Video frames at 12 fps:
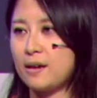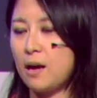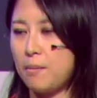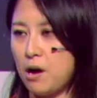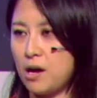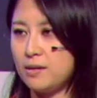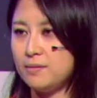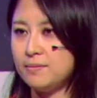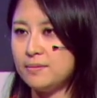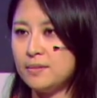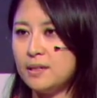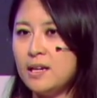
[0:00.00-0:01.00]
come on
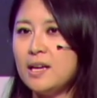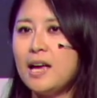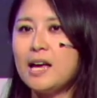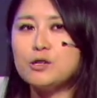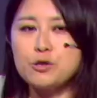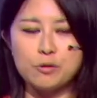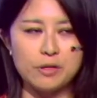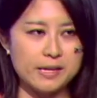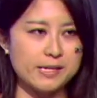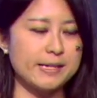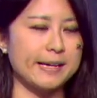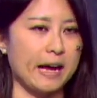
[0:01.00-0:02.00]
and do
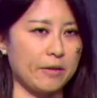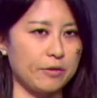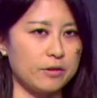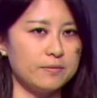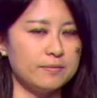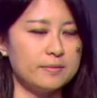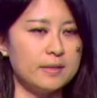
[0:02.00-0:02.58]
things together